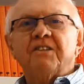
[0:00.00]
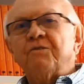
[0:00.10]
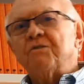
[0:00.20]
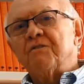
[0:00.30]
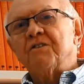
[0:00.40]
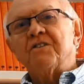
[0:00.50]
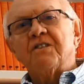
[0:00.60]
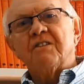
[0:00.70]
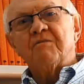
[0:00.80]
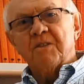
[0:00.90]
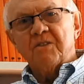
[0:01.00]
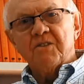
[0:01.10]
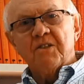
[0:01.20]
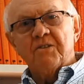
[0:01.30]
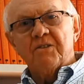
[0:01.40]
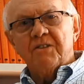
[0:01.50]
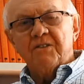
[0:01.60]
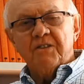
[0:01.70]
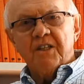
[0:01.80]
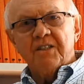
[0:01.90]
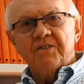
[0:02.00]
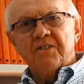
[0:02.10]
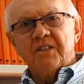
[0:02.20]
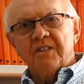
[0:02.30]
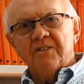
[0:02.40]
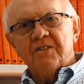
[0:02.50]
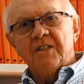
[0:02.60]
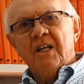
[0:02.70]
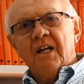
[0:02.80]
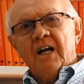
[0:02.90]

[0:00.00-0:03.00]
at the University of Minnesota in the United States